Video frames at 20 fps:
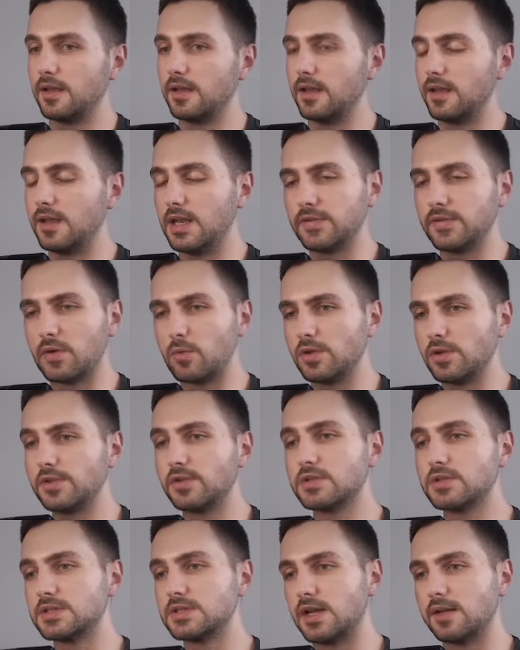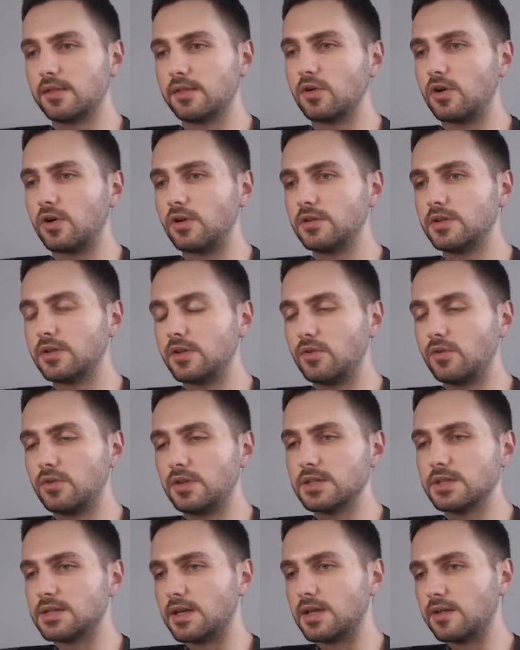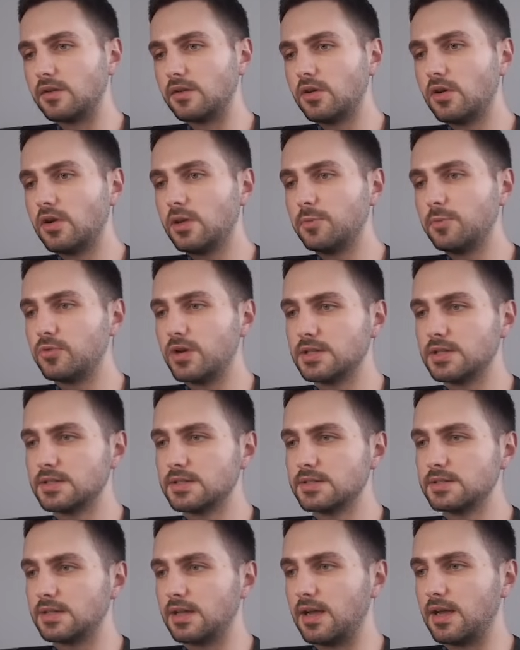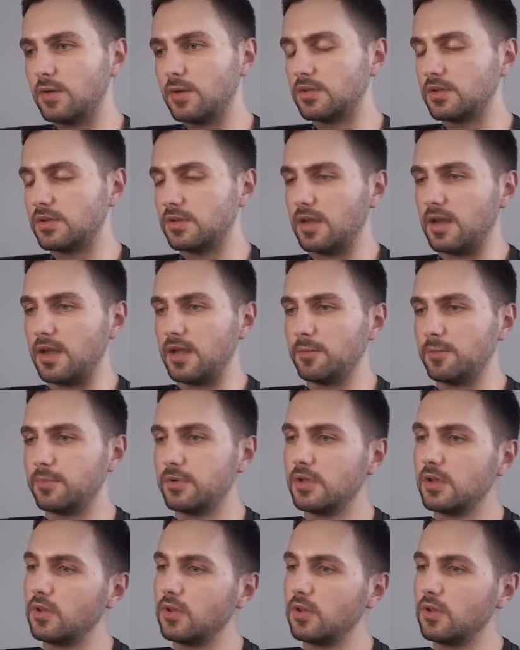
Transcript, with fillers: And if I wanted to select the content only inside the curly braces, I would type